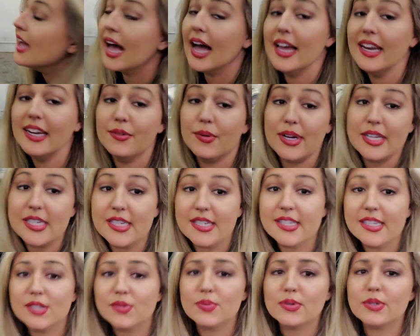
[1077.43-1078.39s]
Anyways,
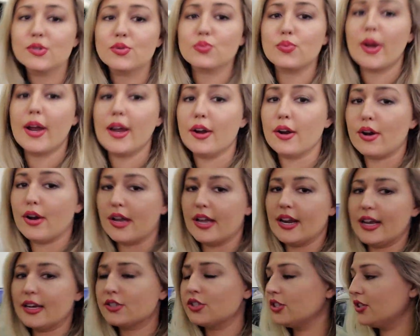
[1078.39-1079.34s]
this one's rare.
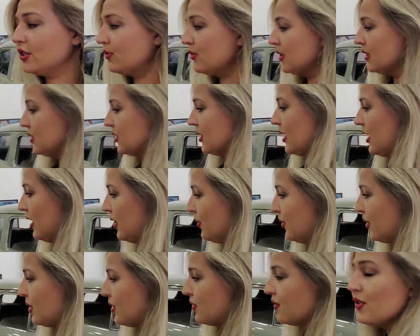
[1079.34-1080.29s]
It actually was
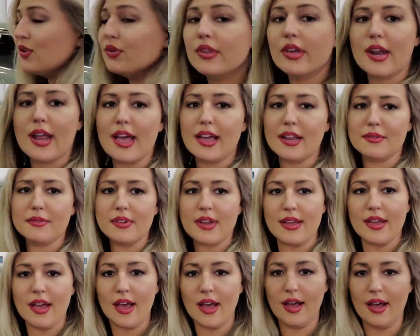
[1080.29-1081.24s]
one of the few that had
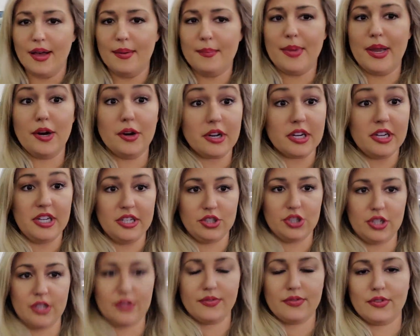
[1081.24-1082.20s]
air
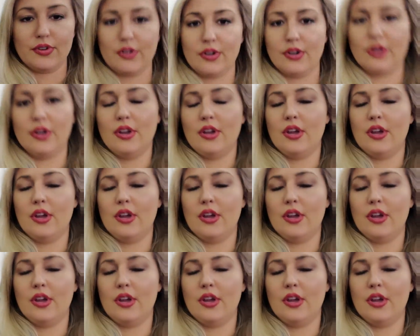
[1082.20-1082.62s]
conditioning for...